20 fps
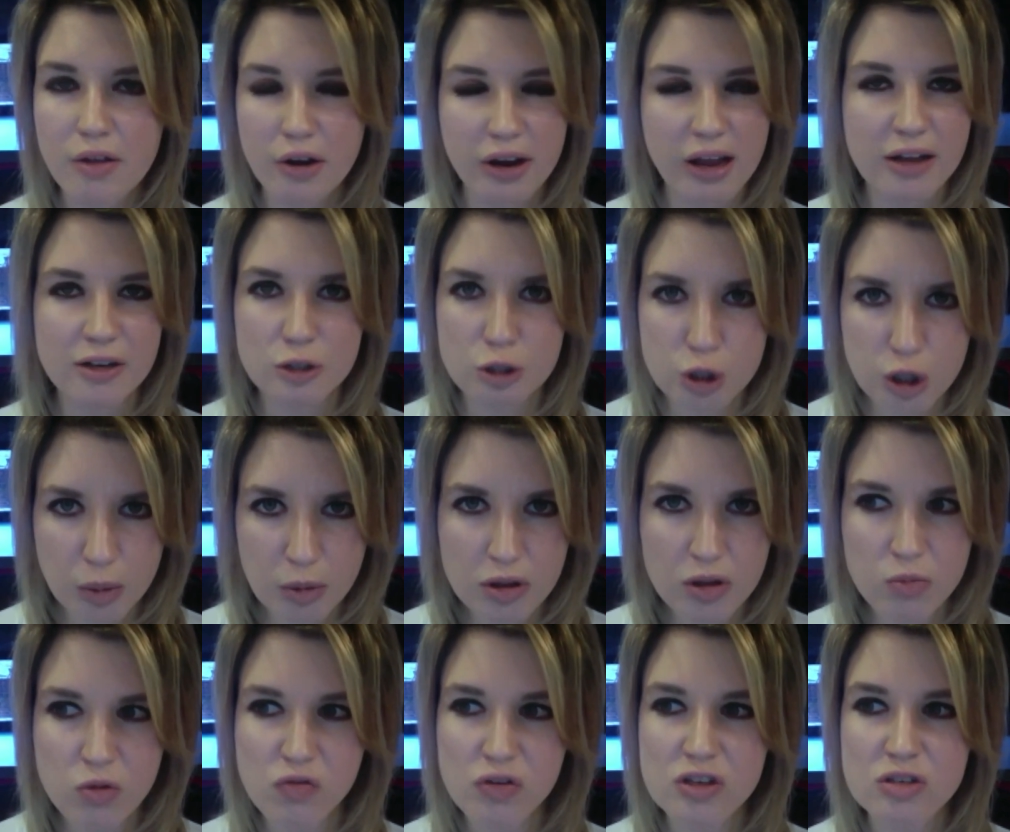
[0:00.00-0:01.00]
They can't distribute
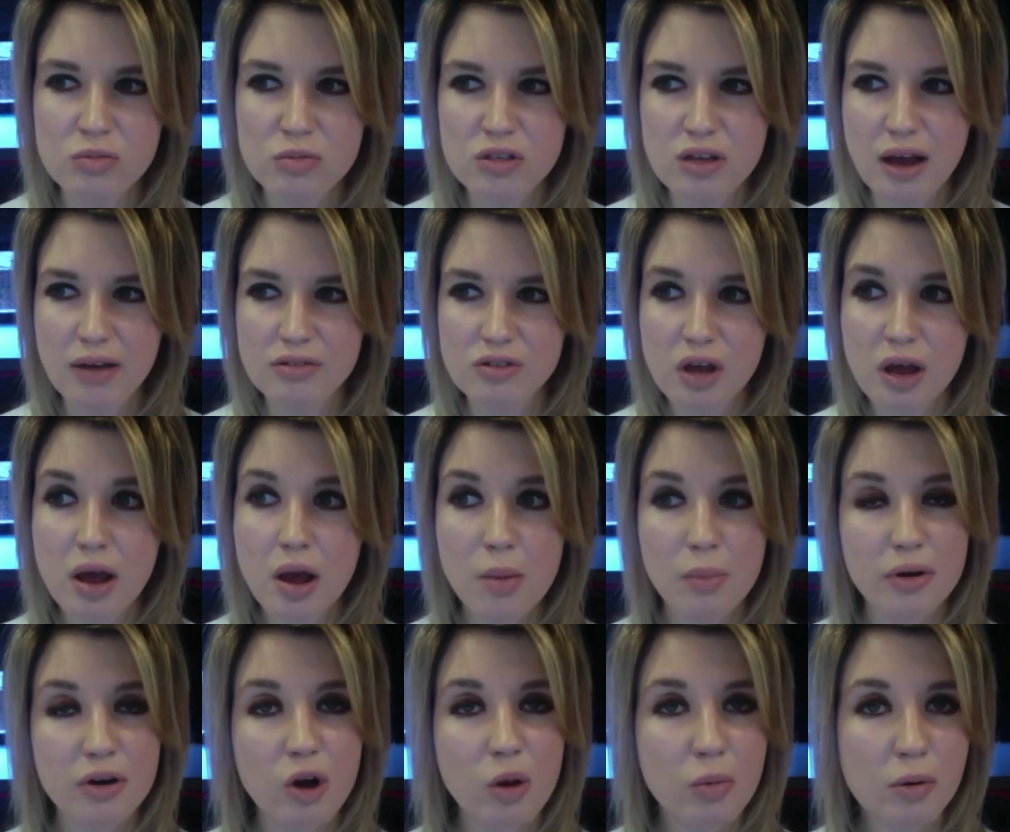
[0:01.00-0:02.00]
the movies themselves,
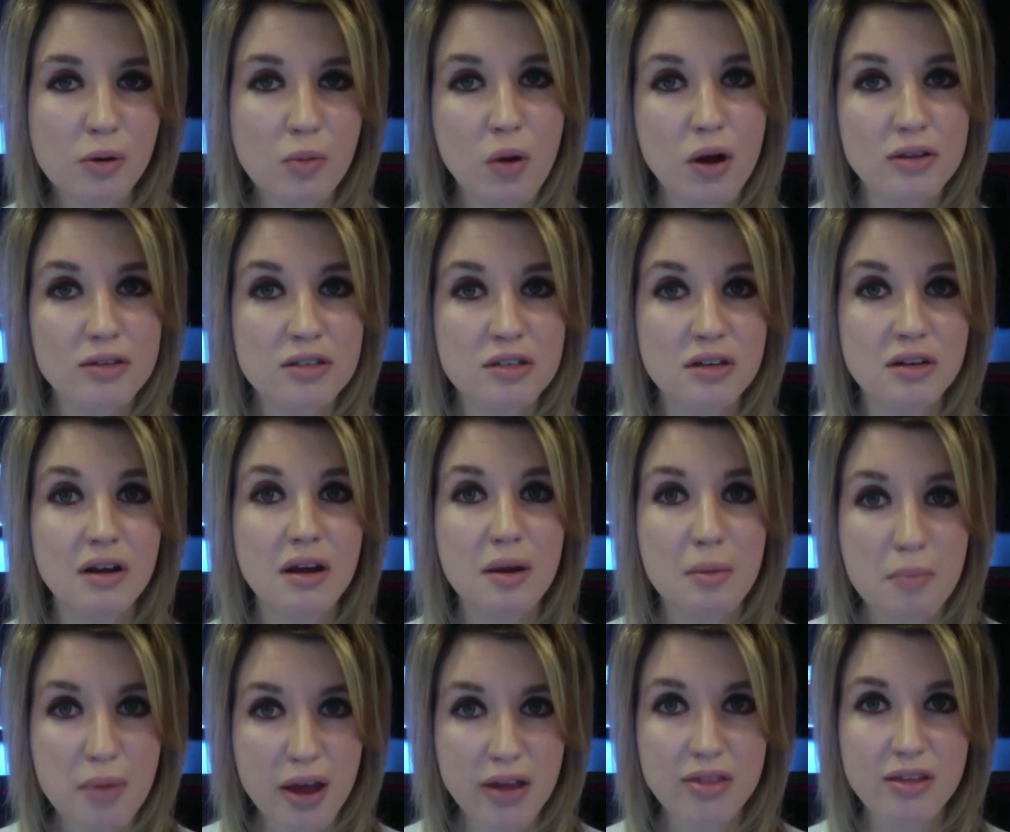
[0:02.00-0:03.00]
but nobody wants to
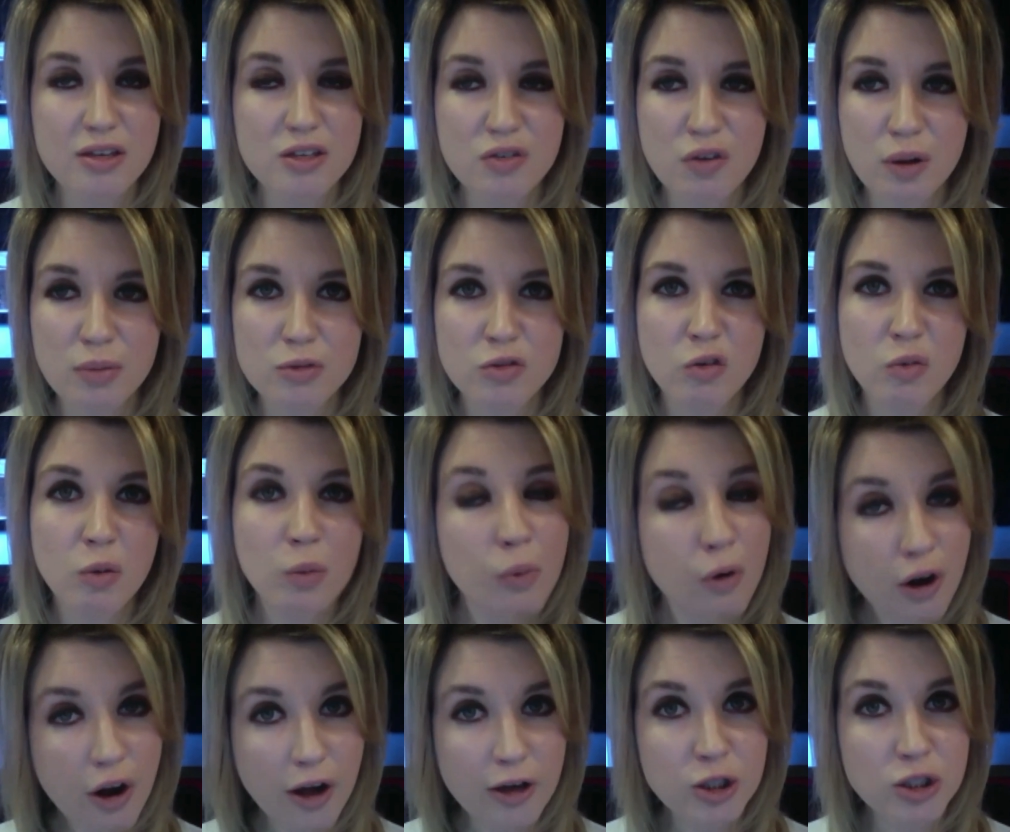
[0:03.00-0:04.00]
make these films from a
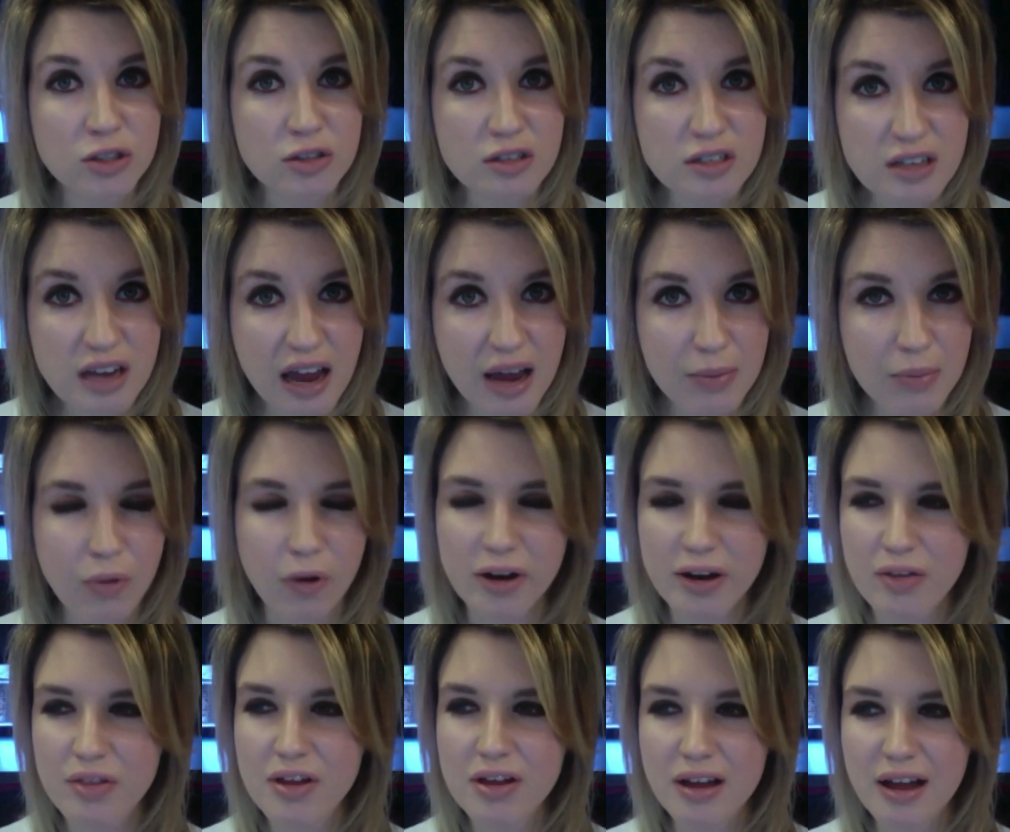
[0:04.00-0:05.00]
production standpoint.
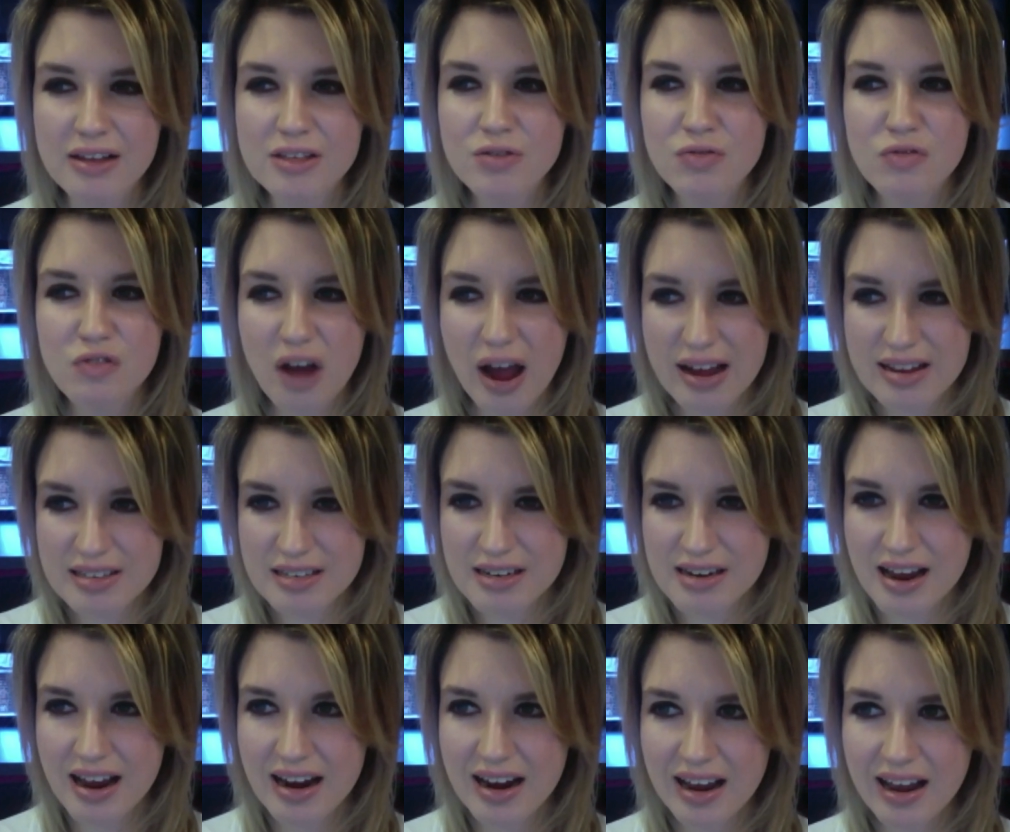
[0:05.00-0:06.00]
I think that's
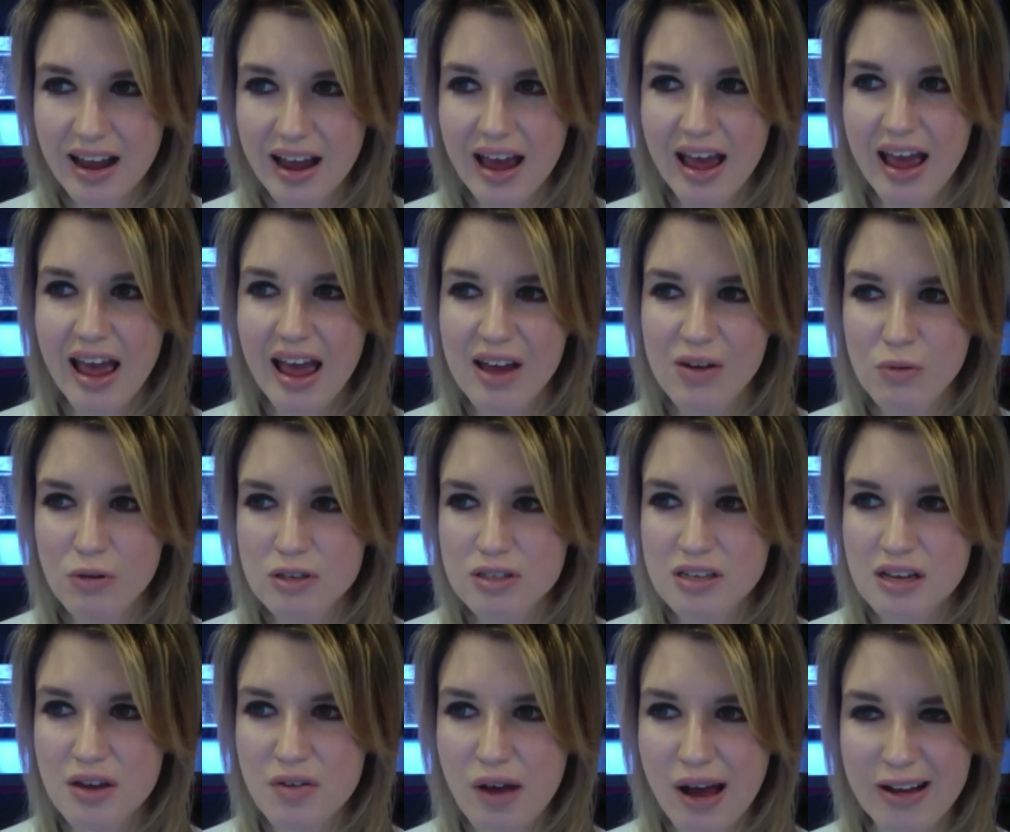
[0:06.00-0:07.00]
fascinating, and we'll
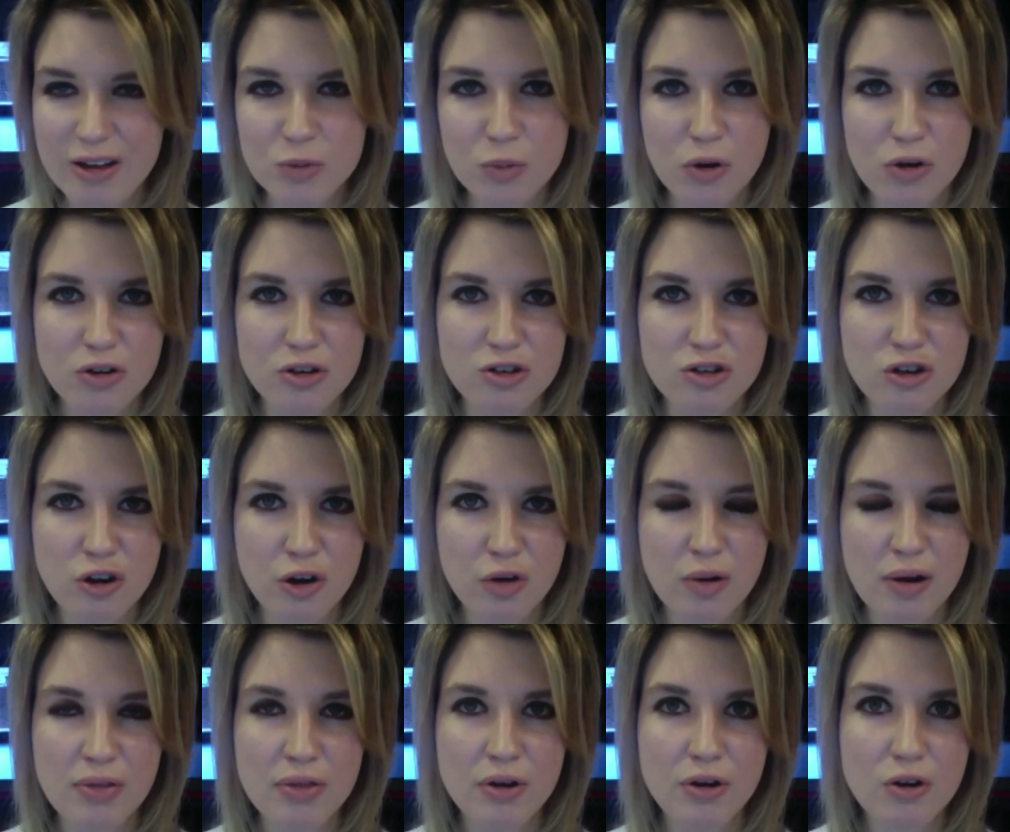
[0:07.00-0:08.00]
see if Hasbro can turn
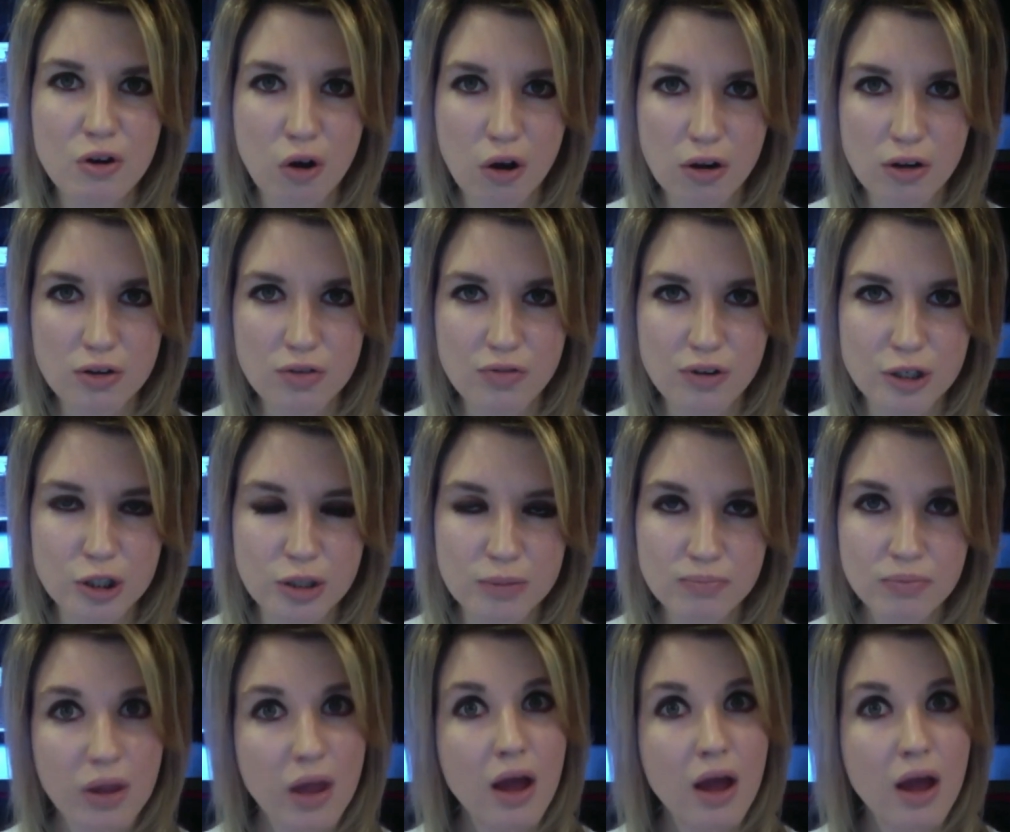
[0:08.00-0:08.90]
around their girl division.